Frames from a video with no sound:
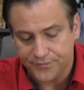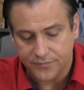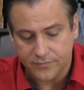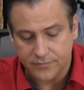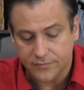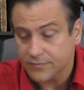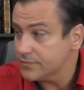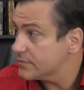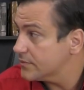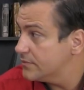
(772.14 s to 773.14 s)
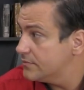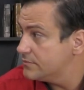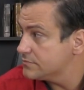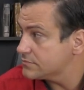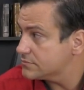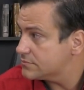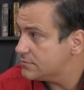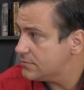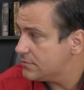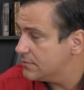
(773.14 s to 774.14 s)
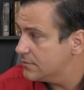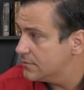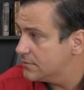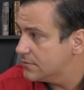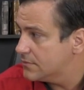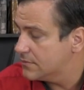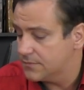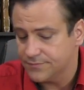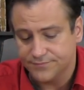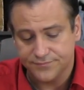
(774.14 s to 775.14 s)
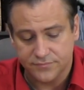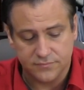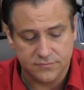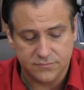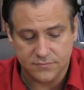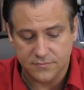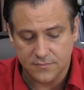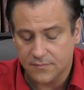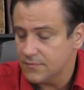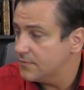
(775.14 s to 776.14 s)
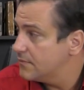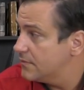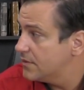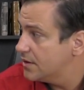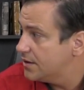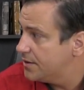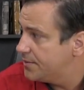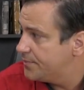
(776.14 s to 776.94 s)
(silent)